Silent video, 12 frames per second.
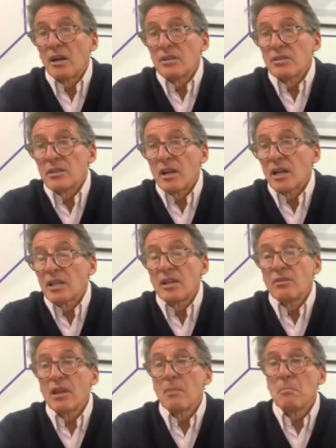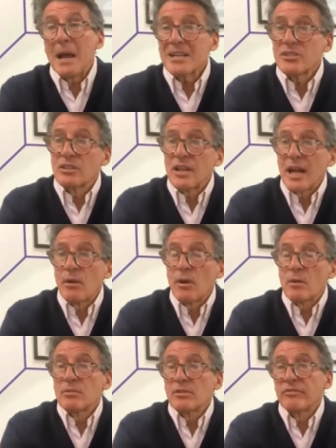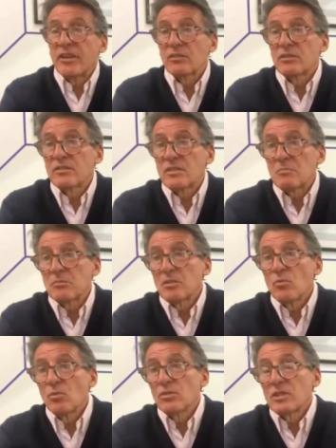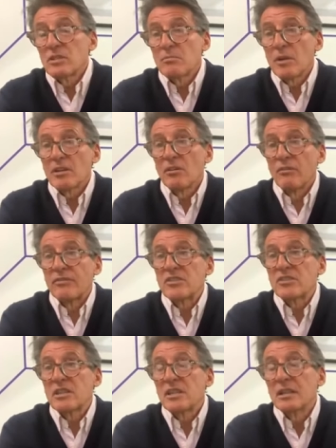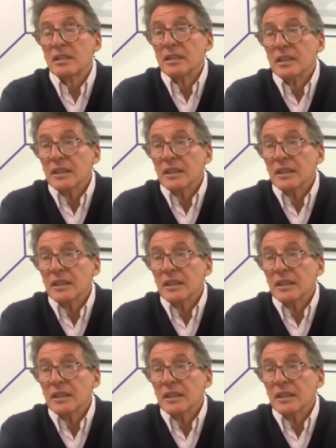can't, I can only imagine how I would have felt if somebody walked into my office in